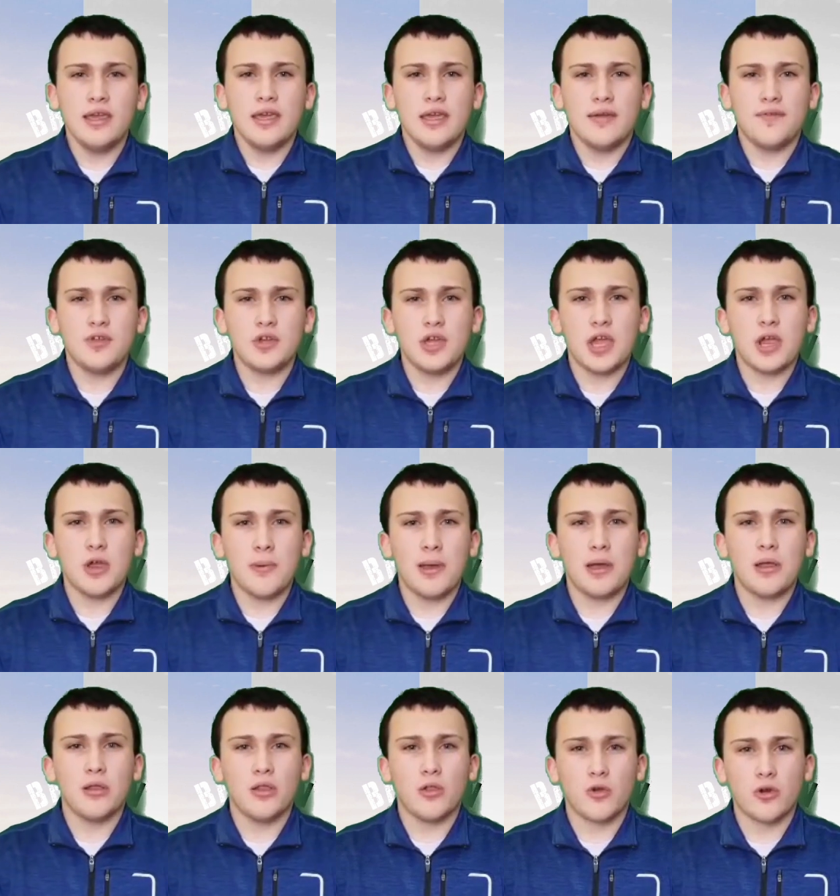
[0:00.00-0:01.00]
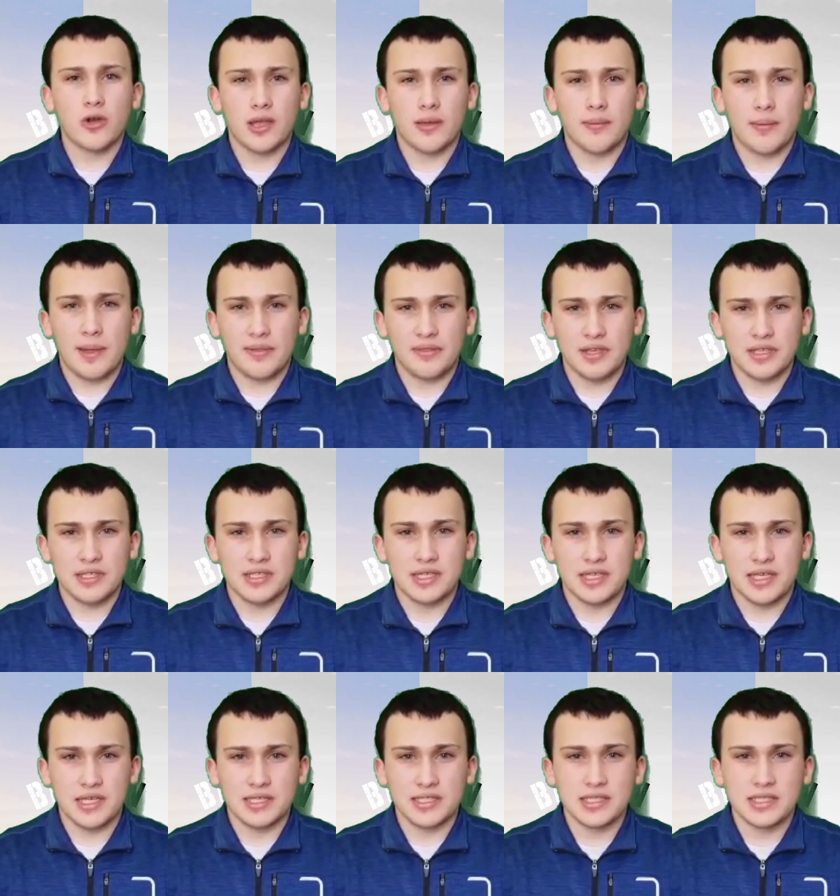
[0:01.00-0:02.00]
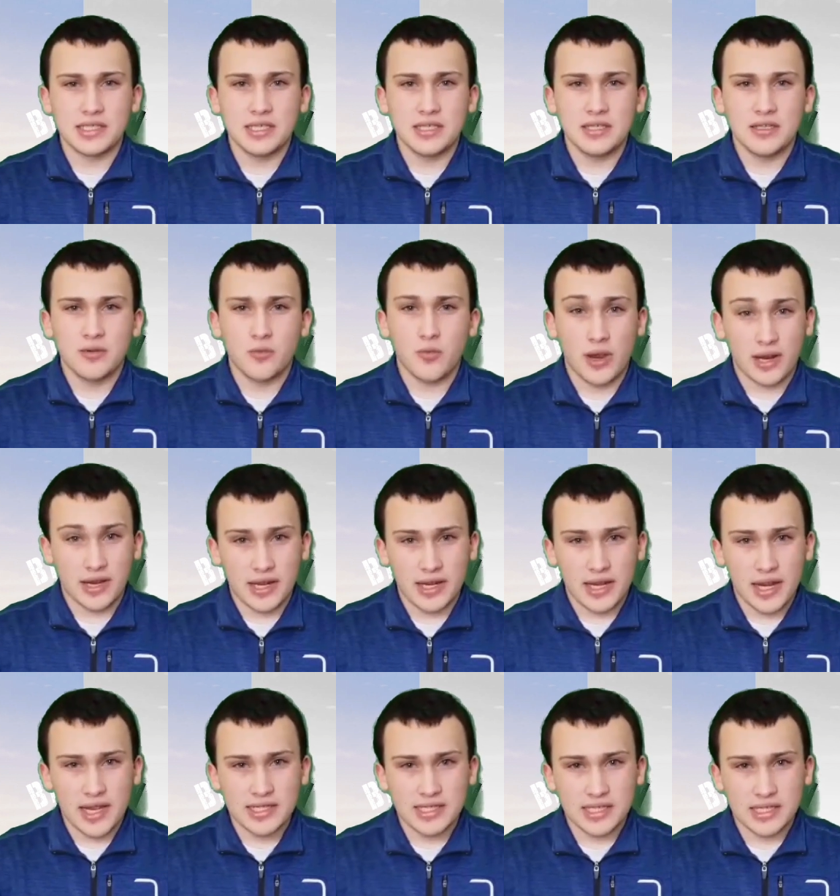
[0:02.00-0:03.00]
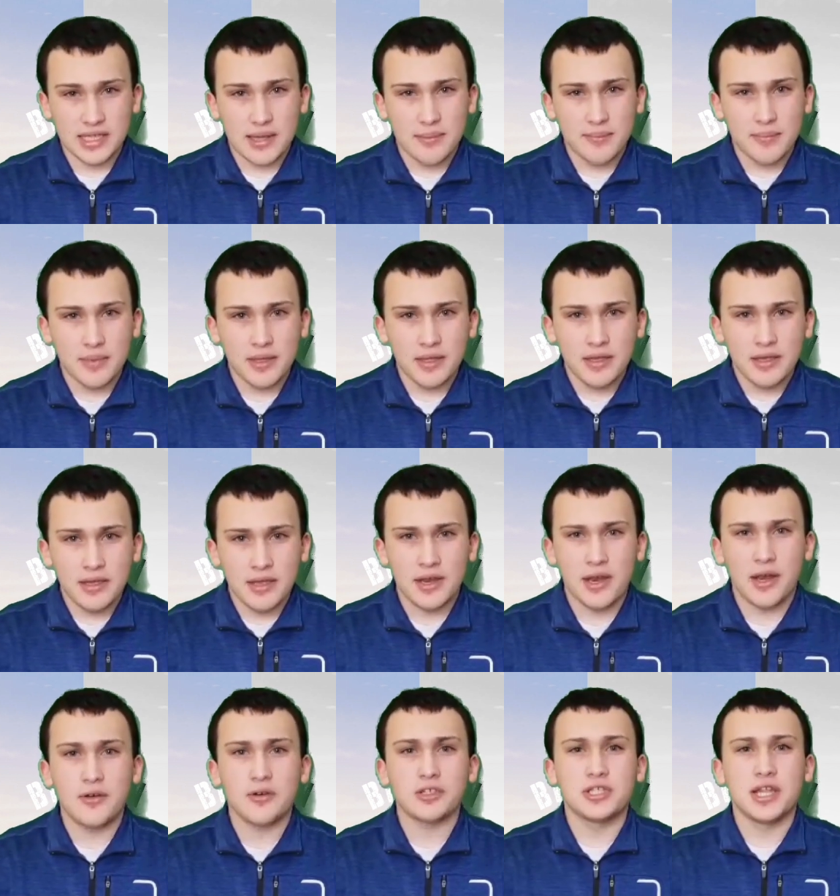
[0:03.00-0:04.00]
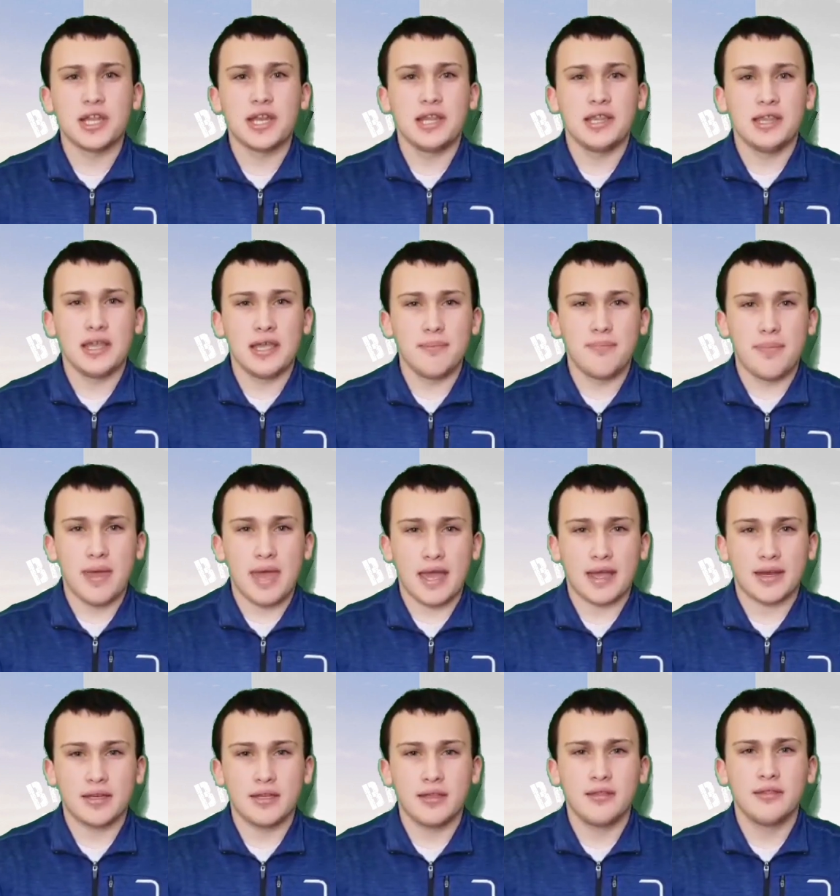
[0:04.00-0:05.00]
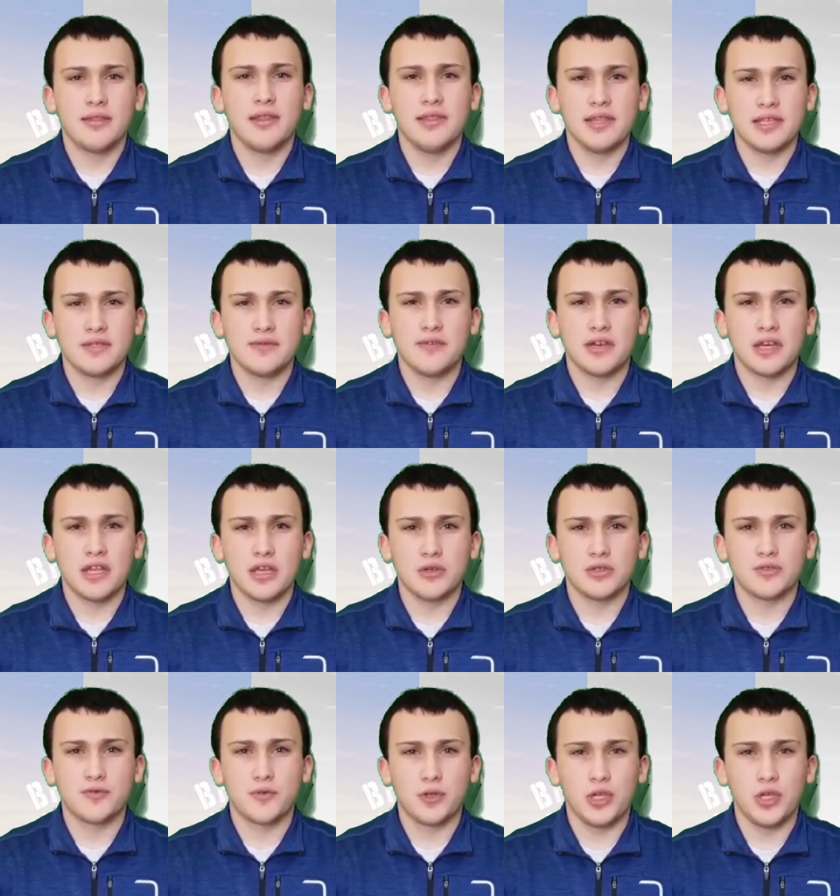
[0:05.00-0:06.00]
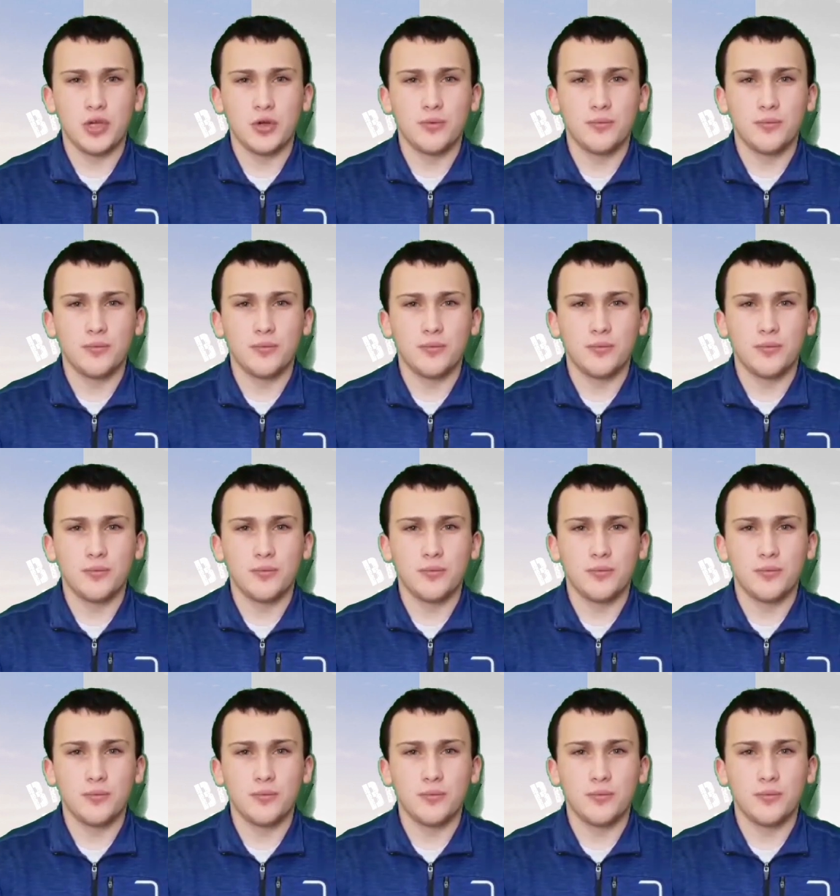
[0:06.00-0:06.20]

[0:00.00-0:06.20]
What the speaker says: If you care about learning about these things, recognizing them, and understanding the impact, then this video is for you.